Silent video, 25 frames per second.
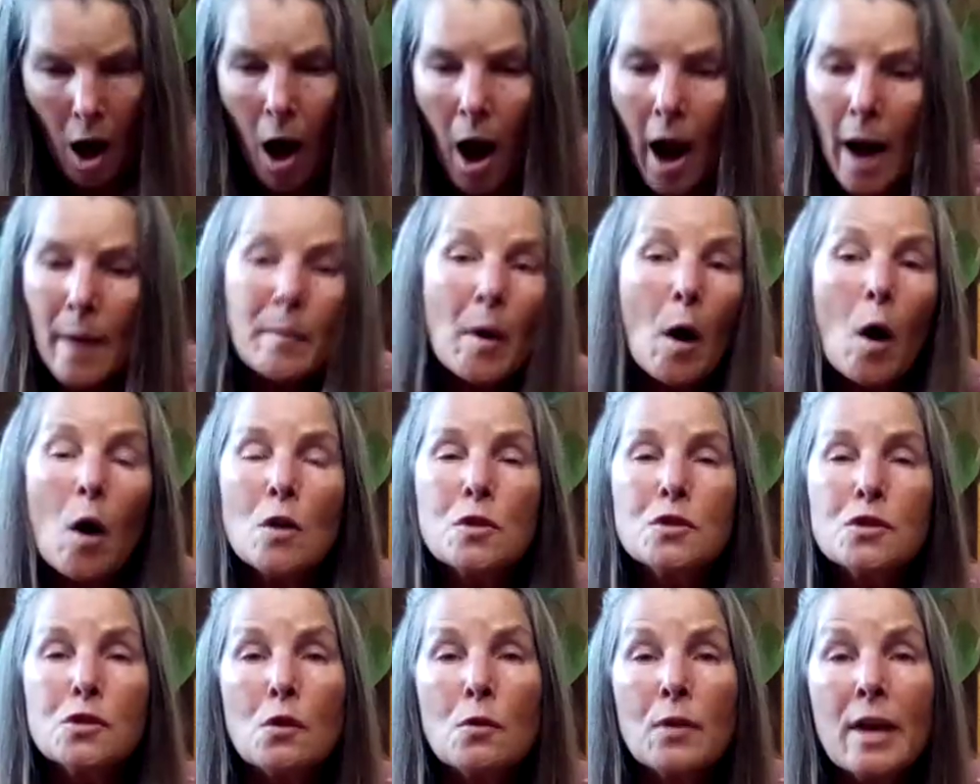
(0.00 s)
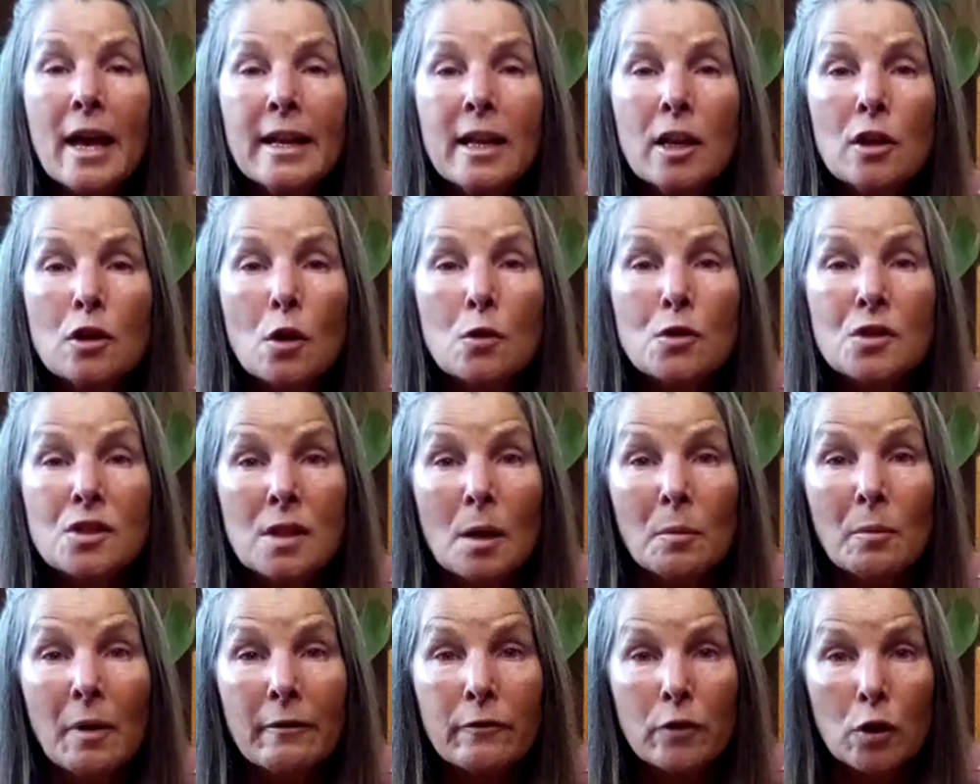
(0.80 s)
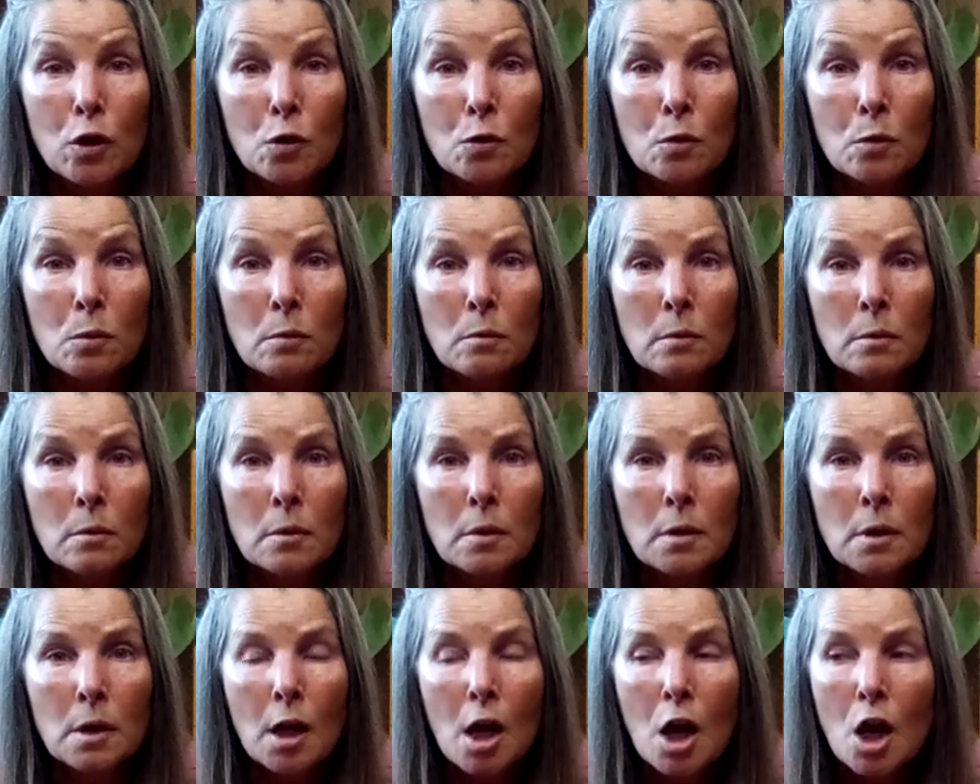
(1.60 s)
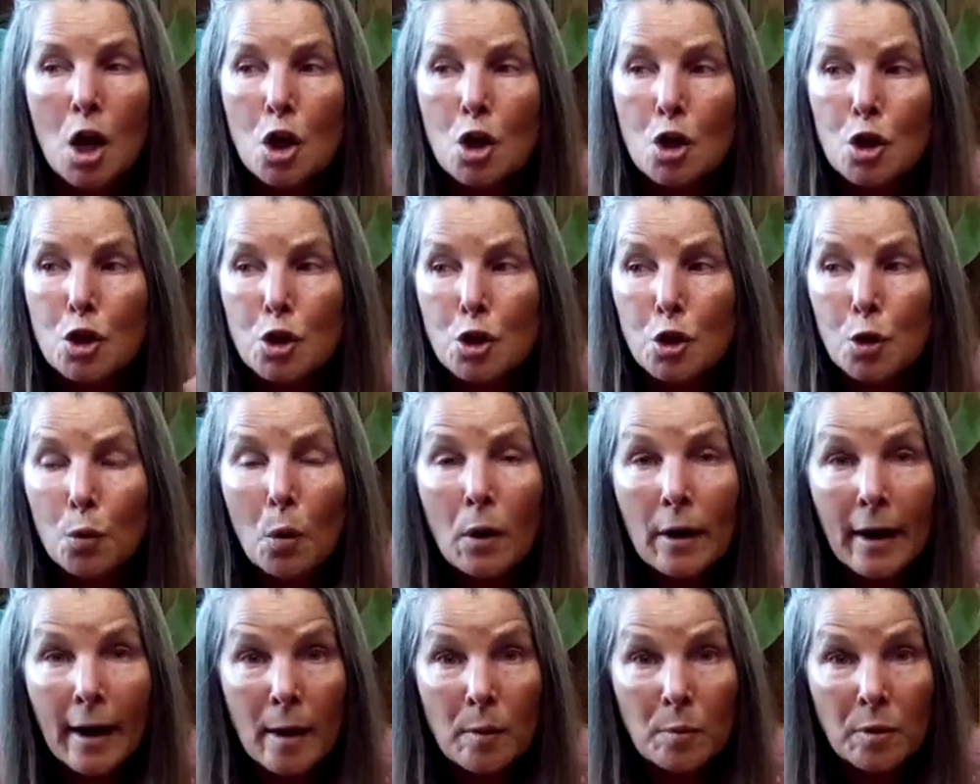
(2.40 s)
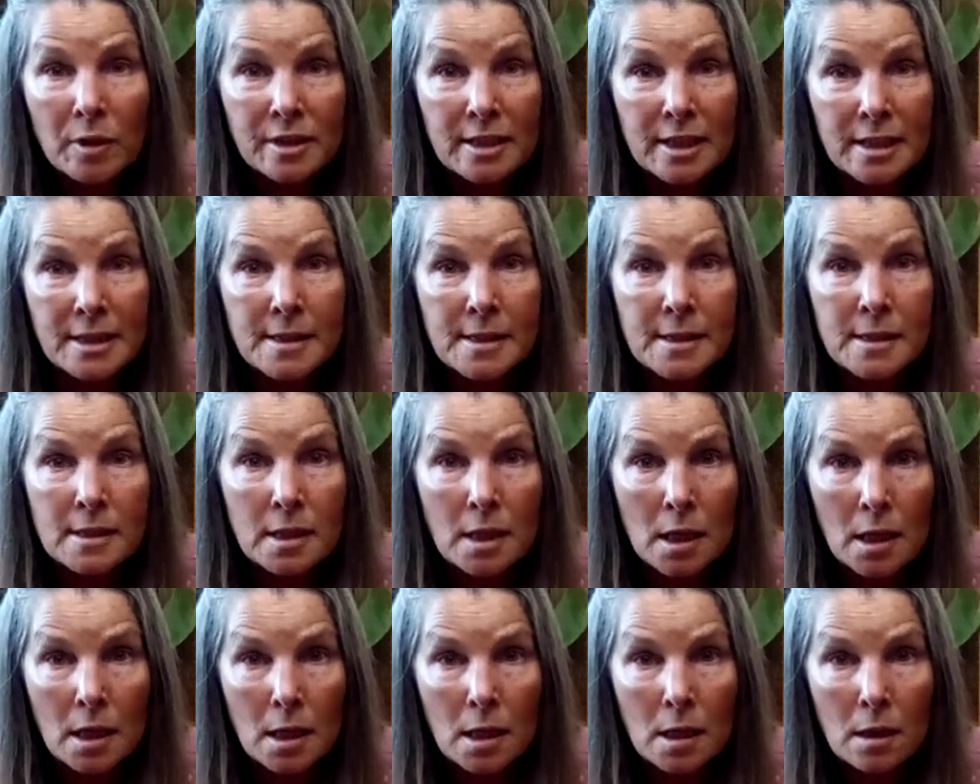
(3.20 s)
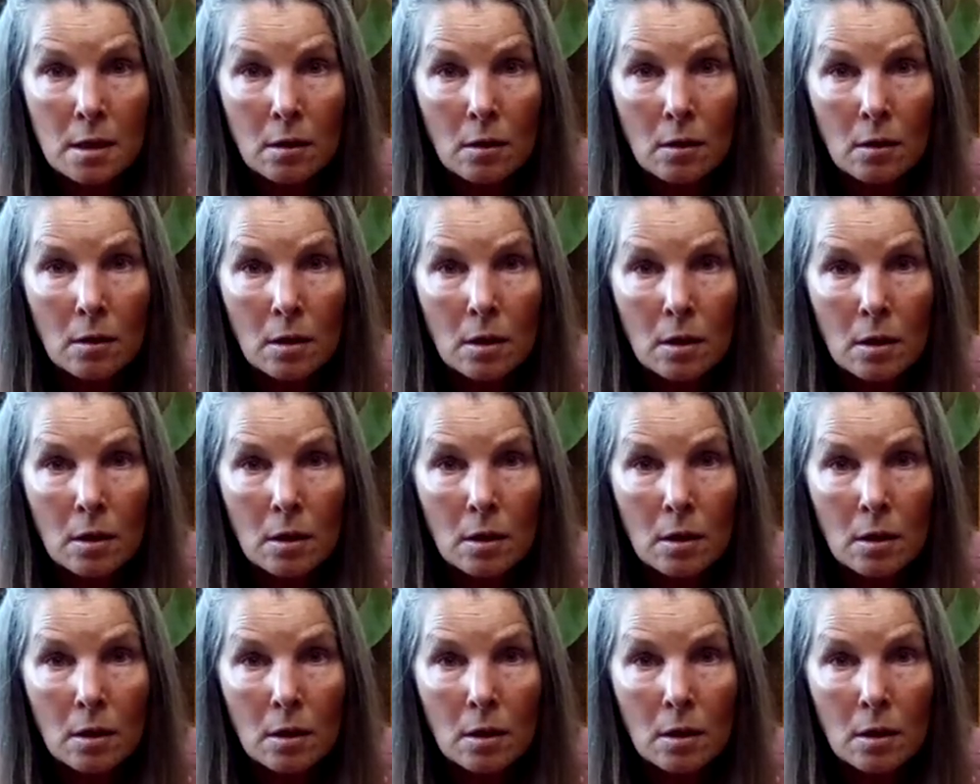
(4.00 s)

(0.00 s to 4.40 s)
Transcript: I'm also getting, though, some of you are able to see,